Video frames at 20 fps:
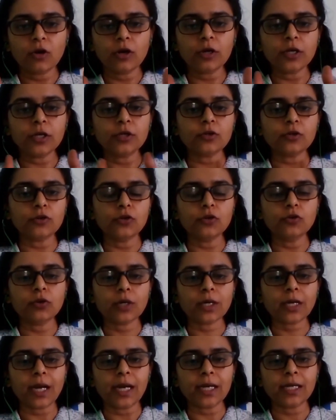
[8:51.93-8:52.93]
got into
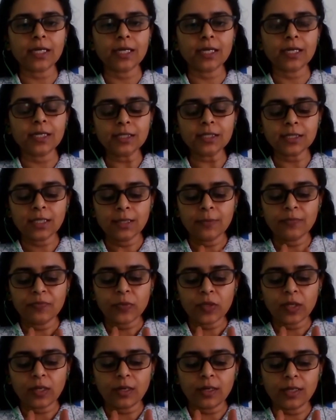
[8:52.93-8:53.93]
newer categories,
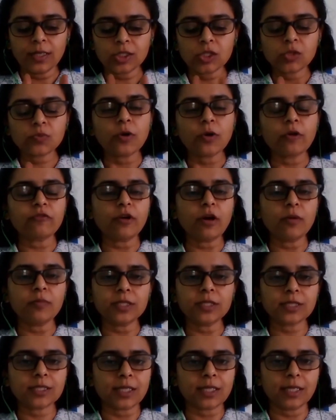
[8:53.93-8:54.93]
uh, its
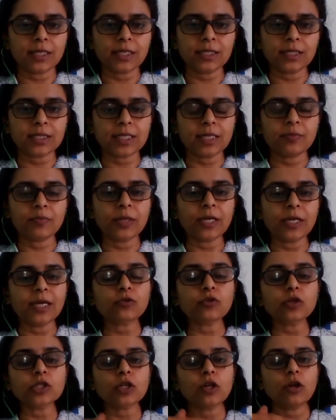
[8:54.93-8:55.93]
performance started slipping.
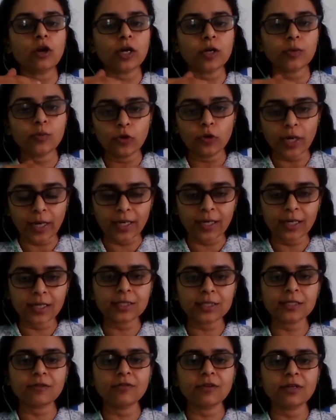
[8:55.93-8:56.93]
It was a lot more
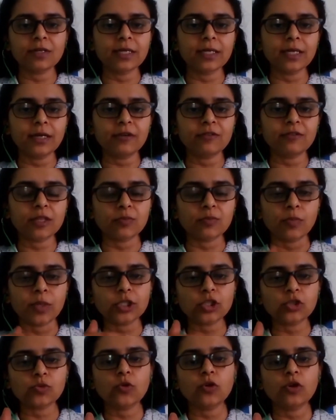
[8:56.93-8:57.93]
aggressive earlier with
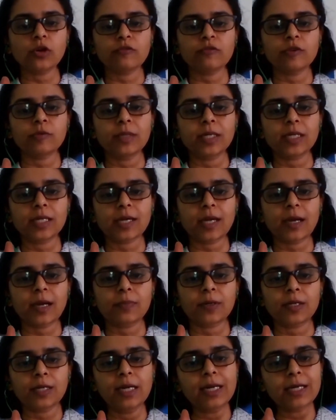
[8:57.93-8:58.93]
much more of a mid
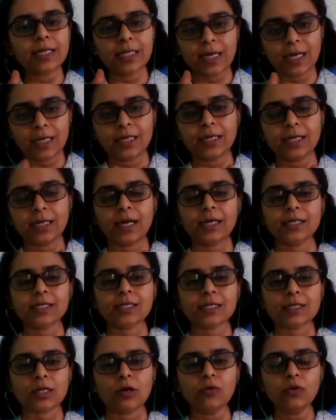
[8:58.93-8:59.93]
cap tilt than it
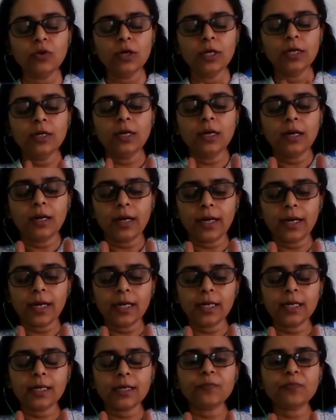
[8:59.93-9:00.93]
has now.
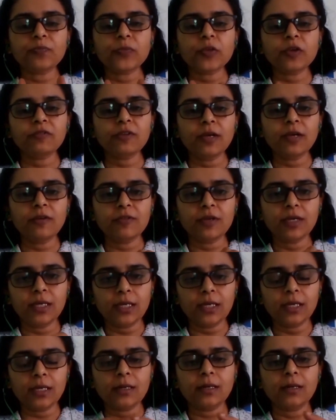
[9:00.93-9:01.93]
And um, the way
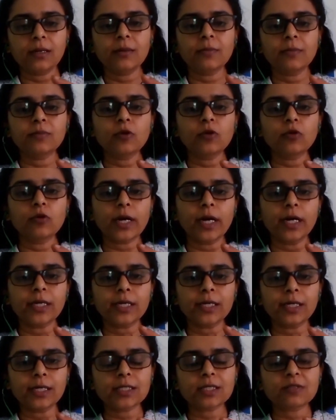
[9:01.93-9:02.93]
we um, look
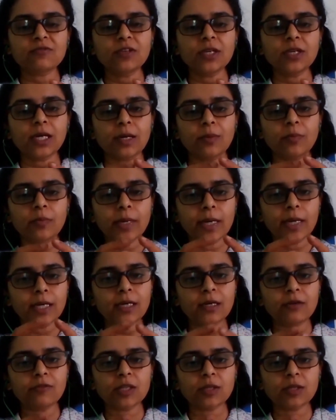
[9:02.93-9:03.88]
at it is we combine